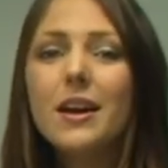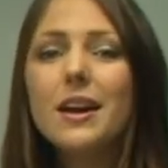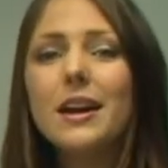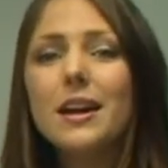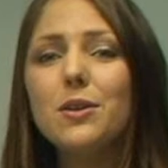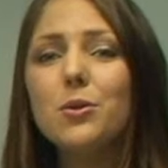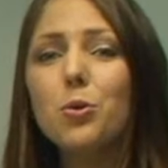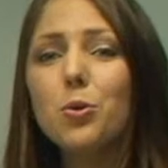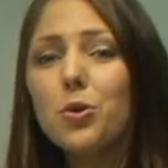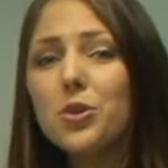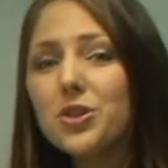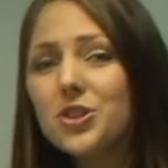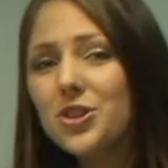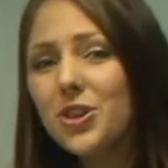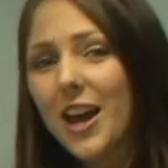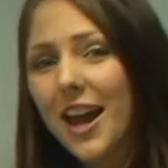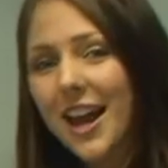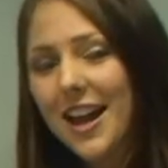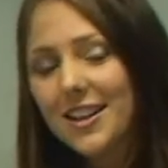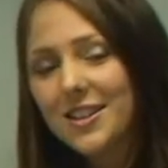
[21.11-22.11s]
in order
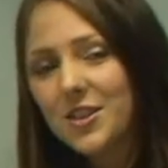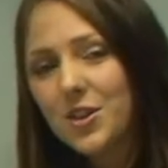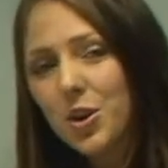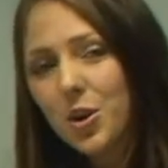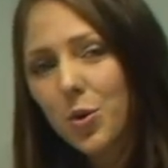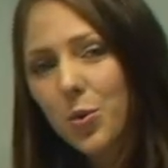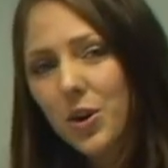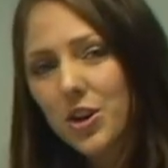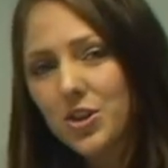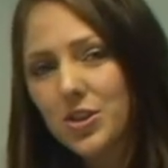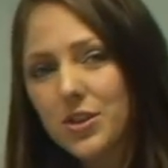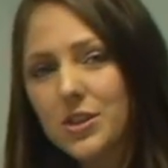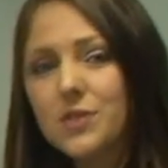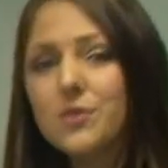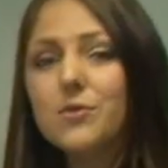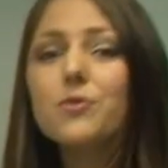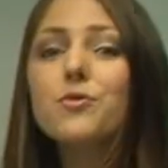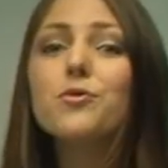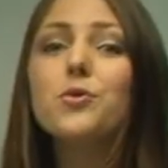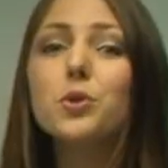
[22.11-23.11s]
to answer the questions
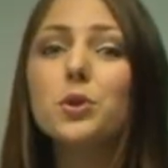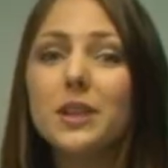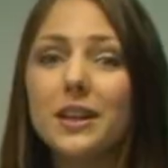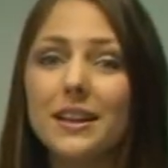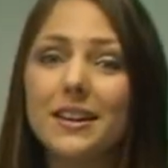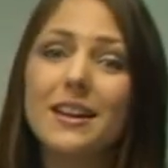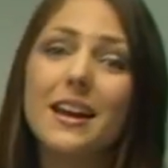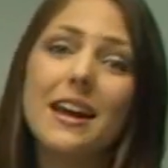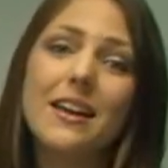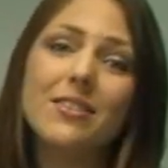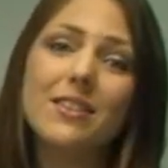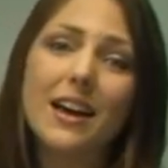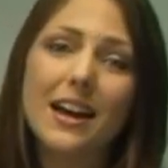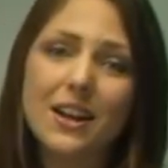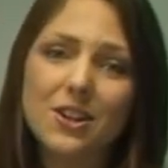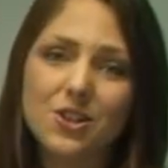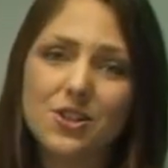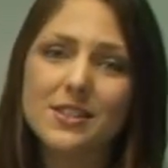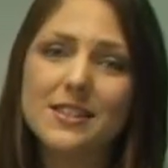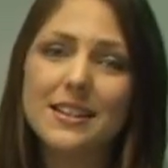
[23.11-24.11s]
fully in the
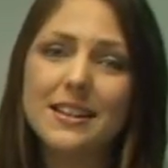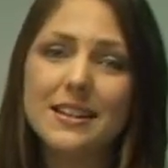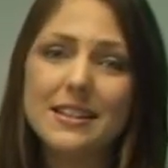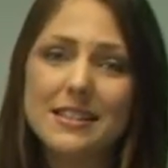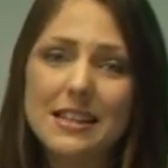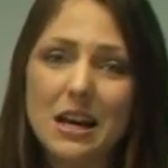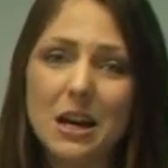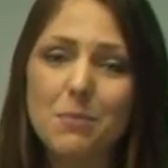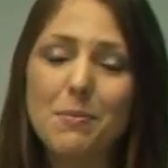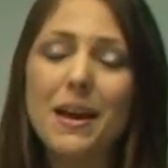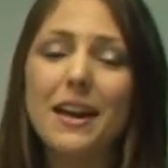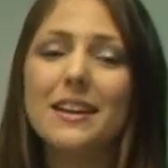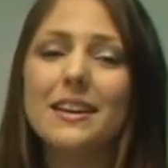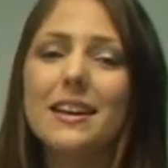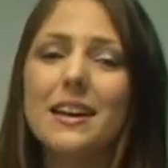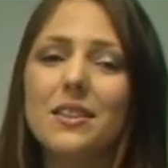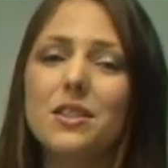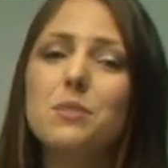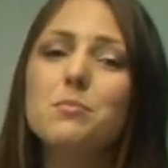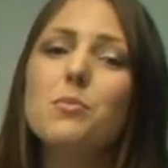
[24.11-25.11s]
HSC exam and
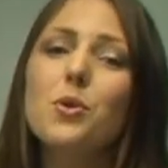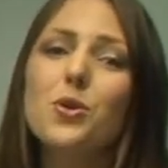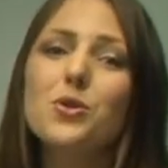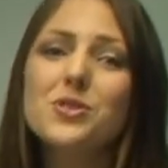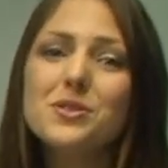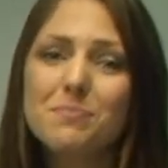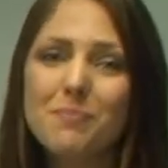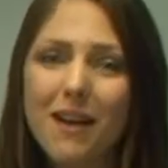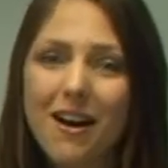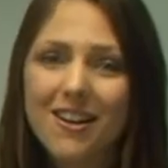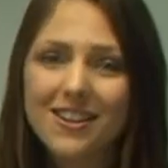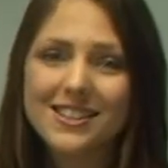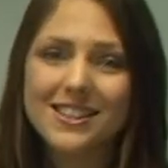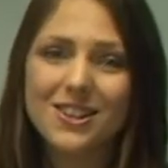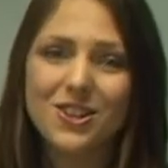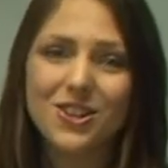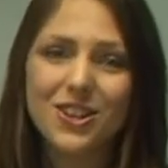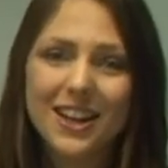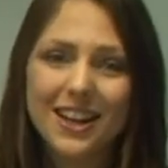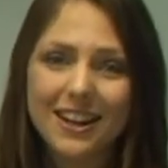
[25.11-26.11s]
get the most marks that
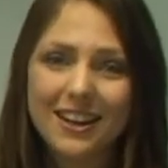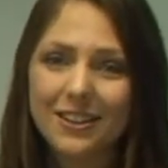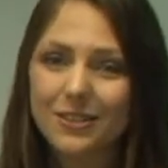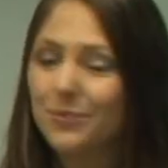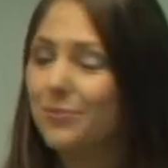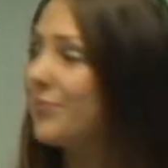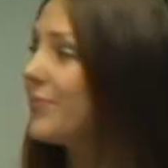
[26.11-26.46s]
you can.